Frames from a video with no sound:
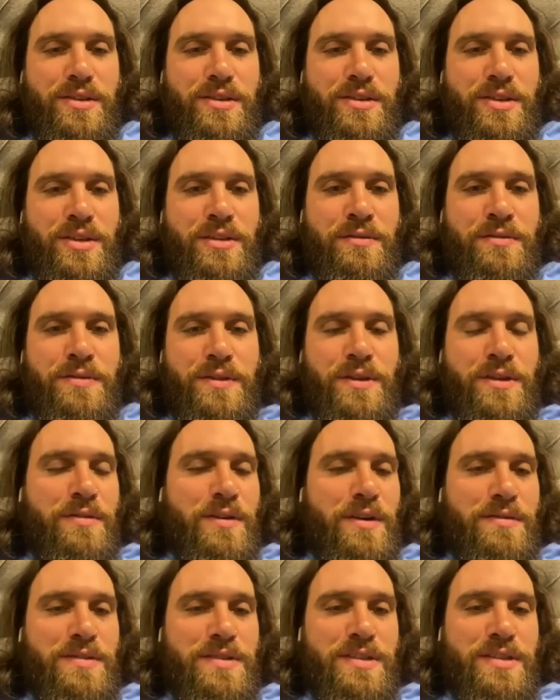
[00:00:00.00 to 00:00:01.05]

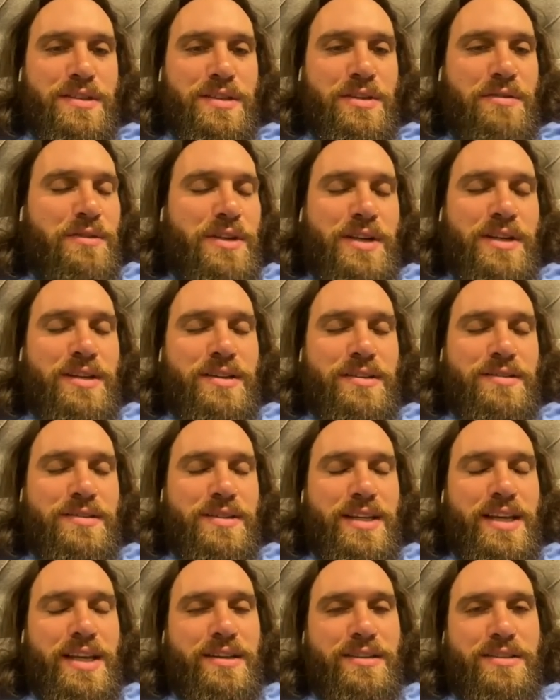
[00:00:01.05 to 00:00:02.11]
you've done
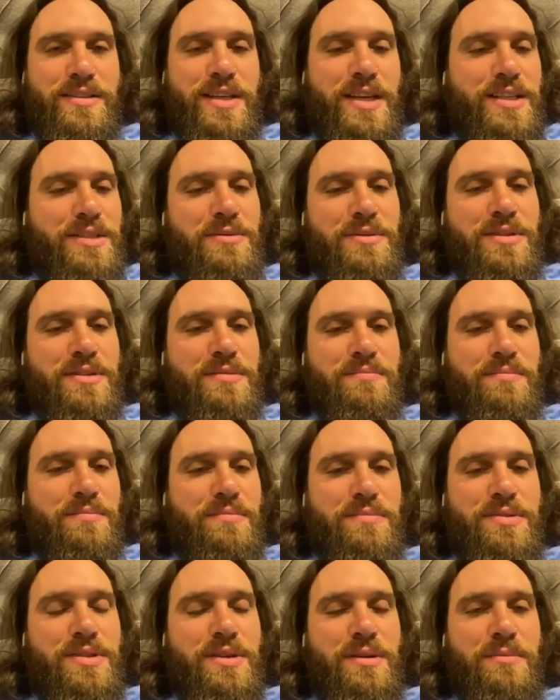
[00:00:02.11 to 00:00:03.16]
anal sex
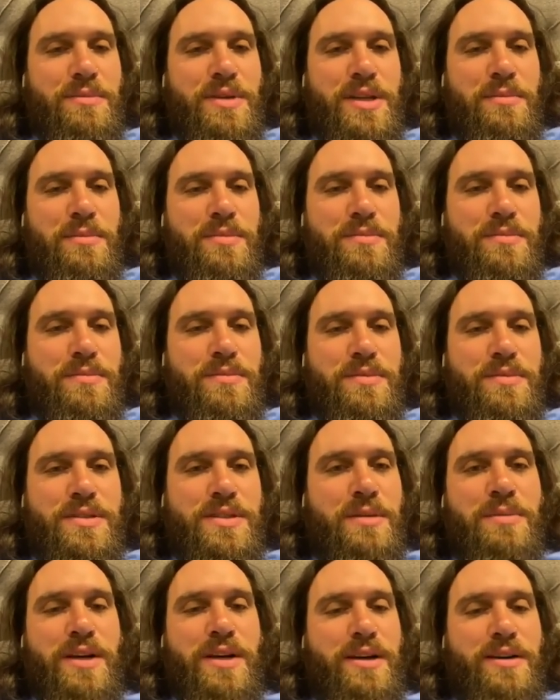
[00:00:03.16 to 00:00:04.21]
with
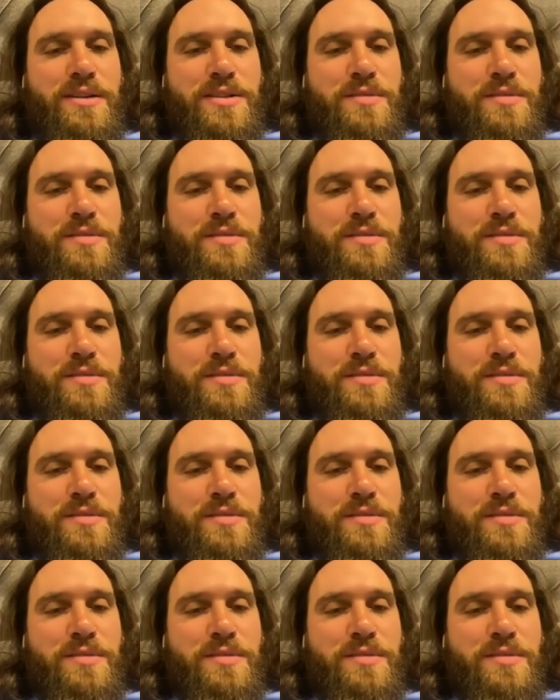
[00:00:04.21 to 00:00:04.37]
some girls